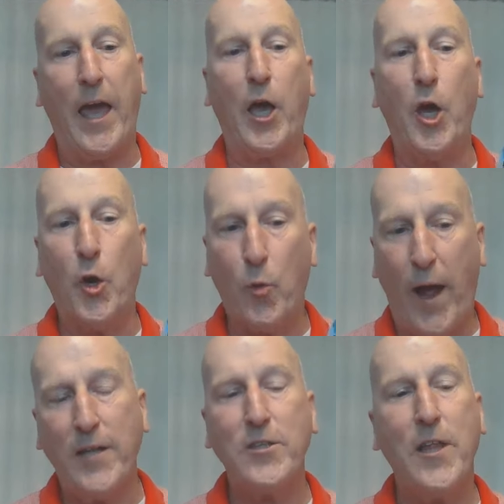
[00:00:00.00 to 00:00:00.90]
And
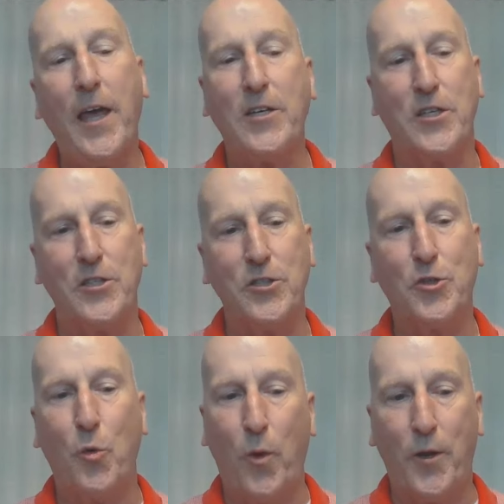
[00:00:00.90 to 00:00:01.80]
congratulations
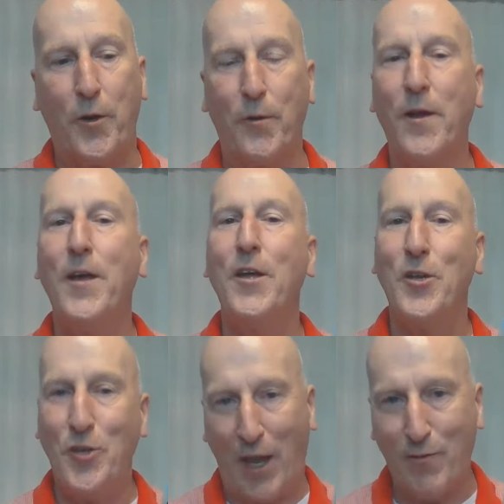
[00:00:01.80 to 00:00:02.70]
to winner
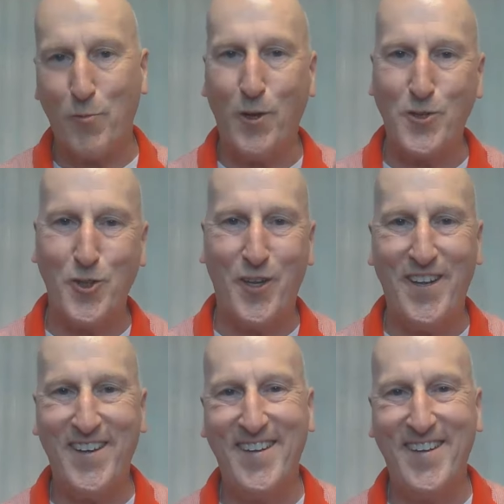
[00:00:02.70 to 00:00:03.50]
David Richland.